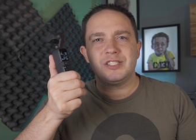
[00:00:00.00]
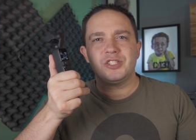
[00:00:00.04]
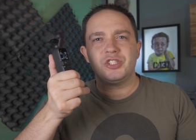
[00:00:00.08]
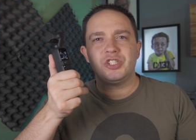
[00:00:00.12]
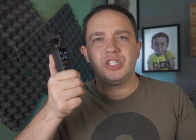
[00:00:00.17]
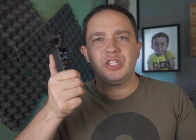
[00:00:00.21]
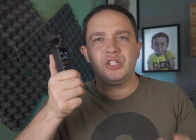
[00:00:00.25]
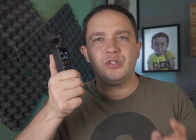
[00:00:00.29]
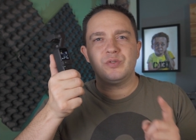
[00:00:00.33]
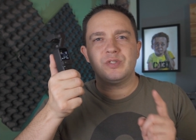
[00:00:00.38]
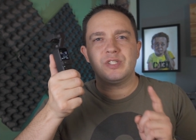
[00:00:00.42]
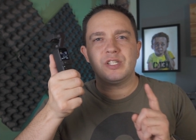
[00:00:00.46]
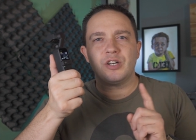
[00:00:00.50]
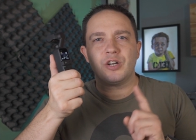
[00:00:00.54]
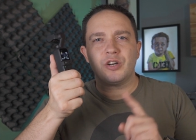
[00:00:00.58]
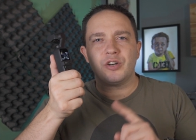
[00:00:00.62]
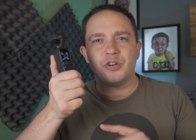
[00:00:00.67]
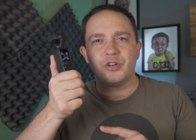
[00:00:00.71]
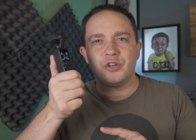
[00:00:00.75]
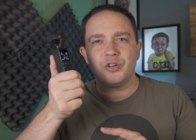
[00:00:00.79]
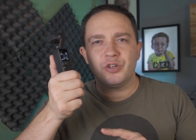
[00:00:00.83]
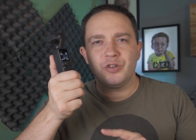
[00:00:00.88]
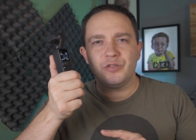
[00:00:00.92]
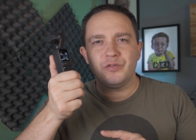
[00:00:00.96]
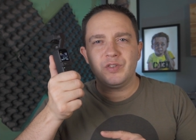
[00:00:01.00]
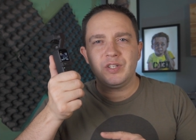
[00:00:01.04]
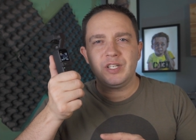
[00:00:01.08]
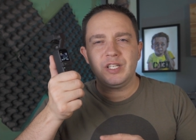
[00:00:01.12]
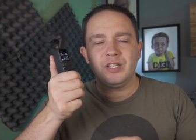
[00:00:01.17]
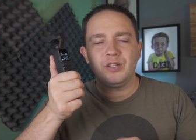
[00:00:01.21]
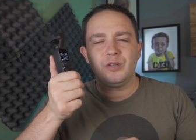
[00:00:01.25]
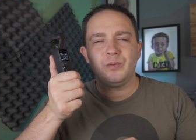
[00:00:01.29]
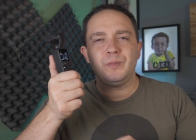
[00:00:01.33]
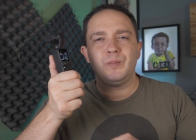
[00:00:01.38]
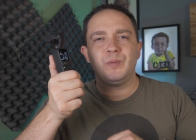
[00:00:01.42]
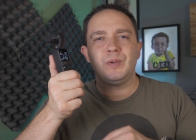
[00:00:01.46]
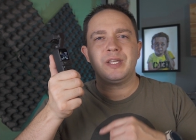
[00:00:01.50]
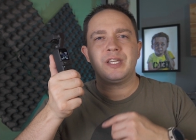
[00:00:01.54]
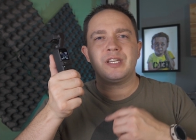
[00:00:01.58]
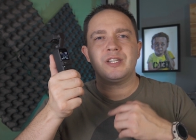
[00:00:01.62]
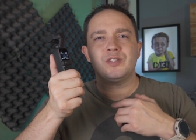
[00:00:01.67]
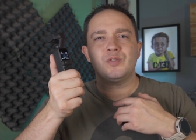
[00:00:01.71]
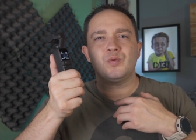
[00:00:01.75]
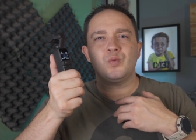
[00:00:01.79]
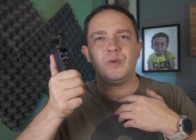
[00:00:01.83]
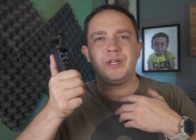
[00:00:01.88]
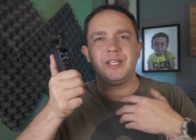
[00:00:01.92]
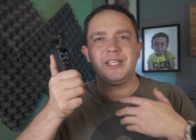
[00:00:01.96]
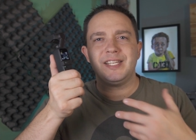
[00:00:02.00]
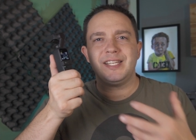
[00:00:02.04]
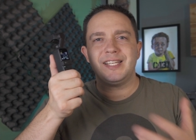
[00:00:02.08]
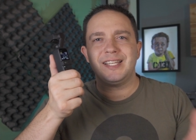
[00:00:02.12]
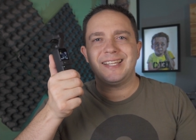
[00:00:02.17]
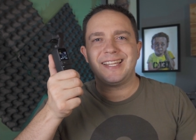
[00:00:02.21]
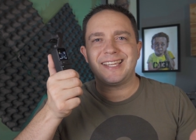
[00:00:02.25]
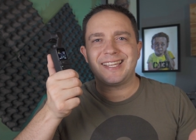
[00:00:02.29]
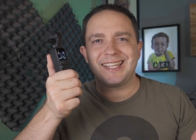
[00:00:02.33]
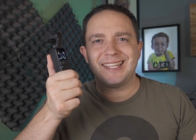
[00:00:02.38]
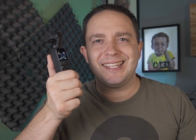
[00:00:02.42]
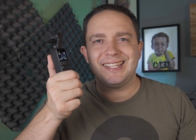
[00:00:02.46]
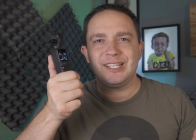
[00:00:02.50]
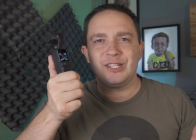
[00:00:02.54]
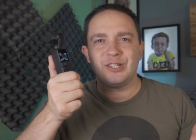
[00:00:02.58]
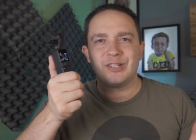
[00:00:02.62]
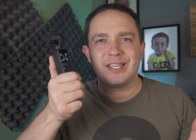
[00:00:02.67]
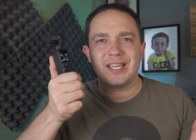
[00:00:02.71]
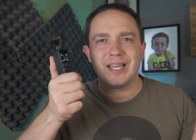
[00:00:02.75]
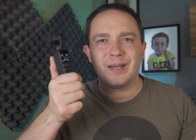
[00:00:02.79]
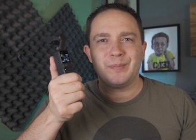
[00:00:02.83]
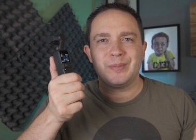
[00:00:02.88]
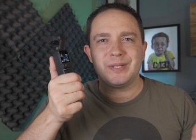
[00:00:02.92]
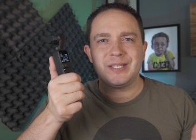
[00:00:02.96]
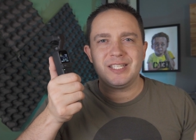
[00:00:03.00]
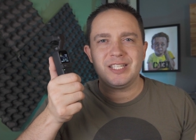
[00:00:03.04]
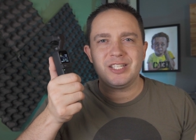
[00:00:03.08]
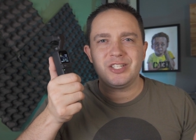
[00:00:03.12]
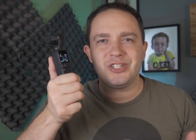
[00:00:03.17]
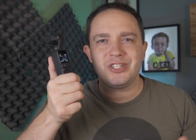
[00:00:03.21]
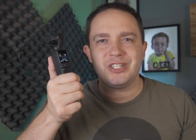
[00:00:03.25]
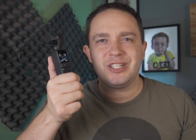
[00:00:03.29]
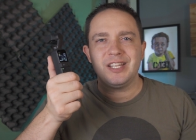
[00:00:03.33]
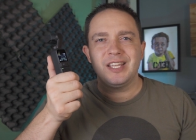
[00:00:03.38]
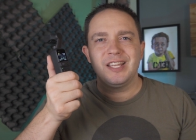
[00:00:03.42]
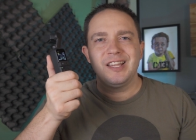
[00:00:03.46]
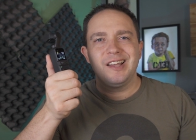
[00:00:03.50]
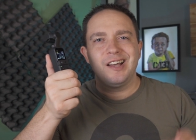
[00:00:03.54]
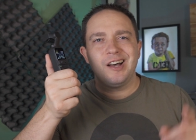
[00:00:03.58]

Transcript: She used it on her video because we did like a little competition.